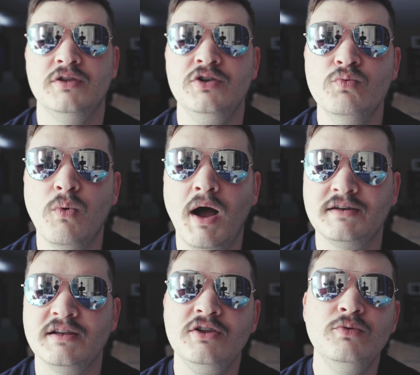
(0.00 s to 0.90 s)
You
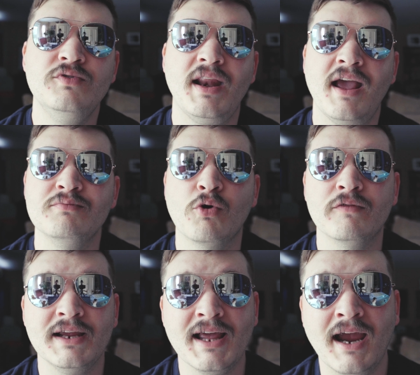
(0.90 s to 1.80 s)
want to use it as more
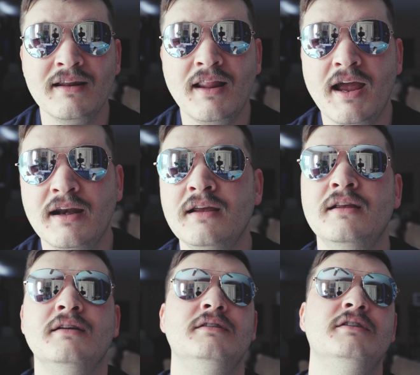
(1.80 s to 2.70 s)
of a guideline
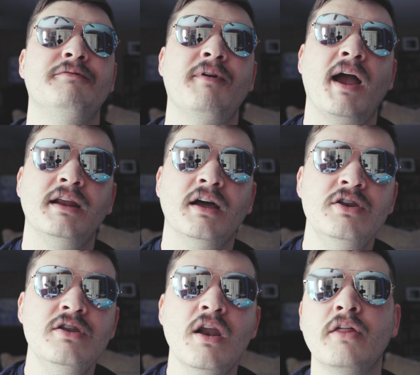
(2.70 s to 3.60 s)
to find
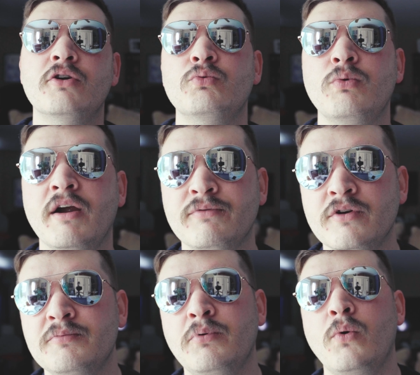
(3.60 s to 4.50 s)
another
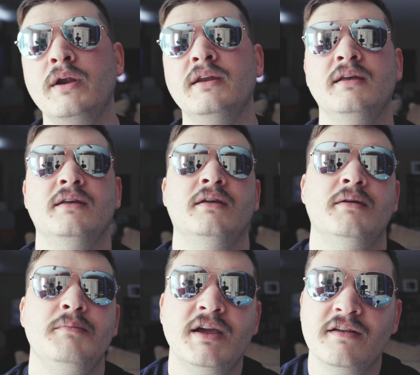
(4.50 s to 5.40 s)
reference point
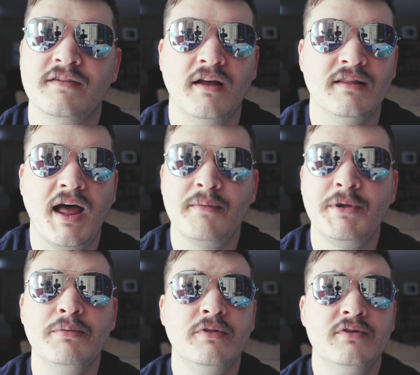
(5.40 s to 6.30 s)
because a lot of
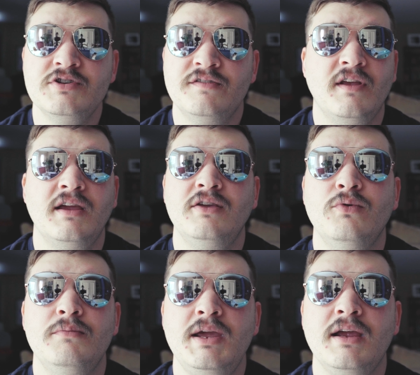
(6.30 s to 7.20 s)
people they're just like
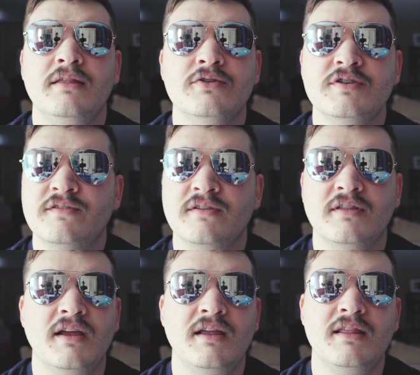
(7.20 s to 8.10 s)
you and me and they're just
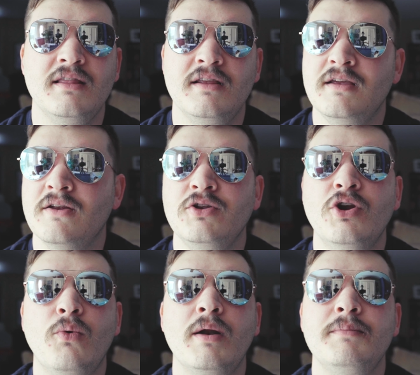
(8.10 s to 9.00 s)
they, you know you
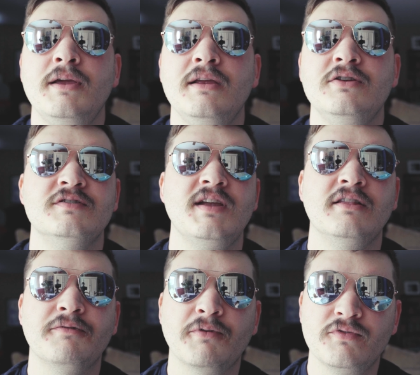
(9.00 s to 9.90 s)
don't want to be just
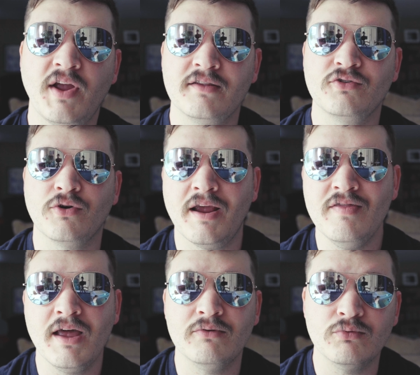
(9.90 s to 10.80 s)
take the first answer
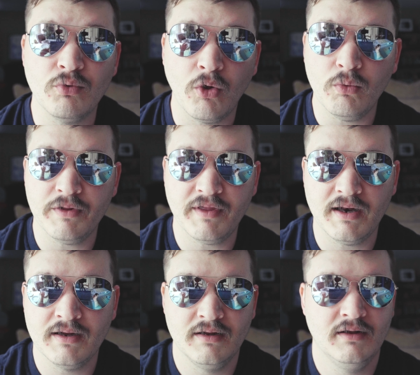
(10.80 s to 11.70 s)
and then roll with
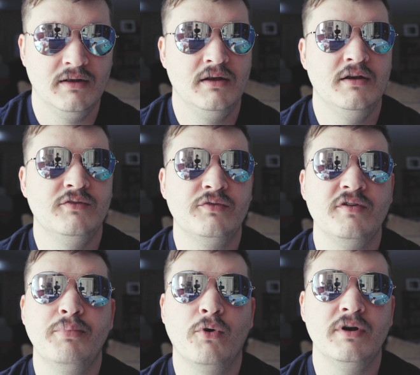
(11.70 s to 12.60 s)
it so it's
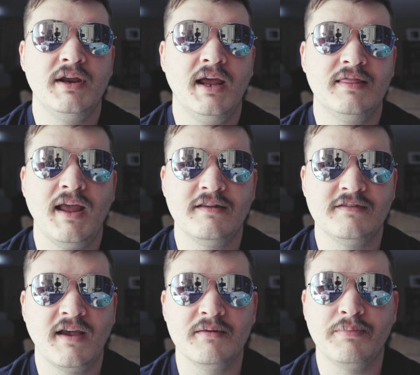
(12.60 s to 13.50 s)
important to get that
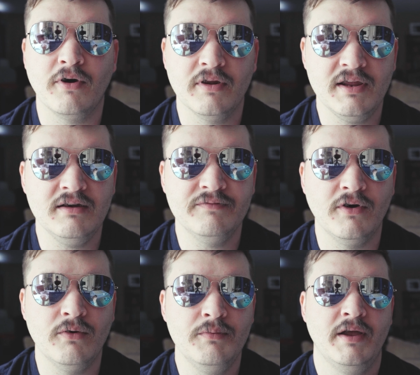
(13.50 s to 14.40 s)
second part of the
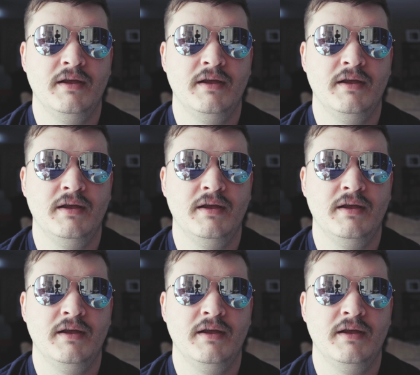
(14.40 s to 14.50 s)
info